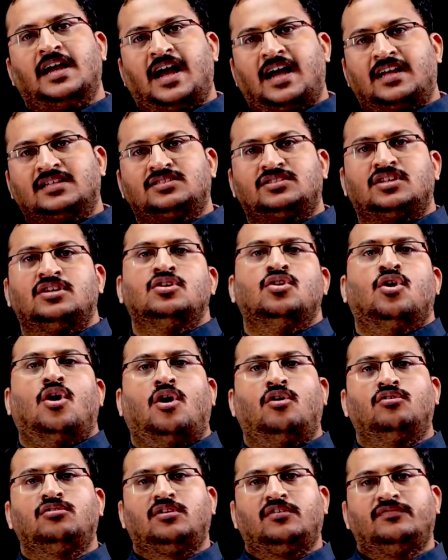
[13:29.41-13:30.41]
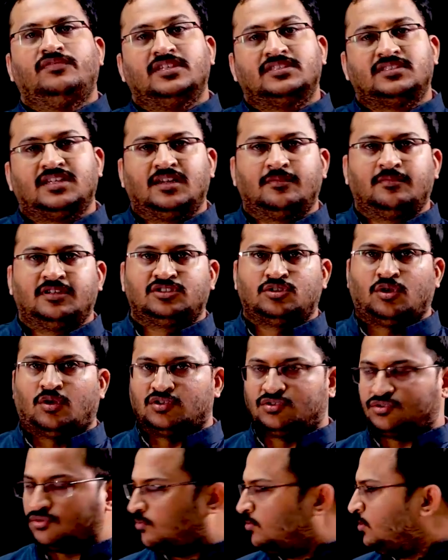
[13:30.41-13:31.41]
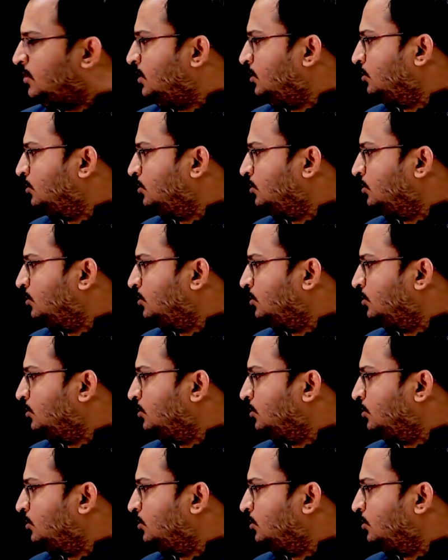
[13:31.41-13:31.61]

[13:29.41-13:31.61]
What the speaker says: asked out of the syllabus also.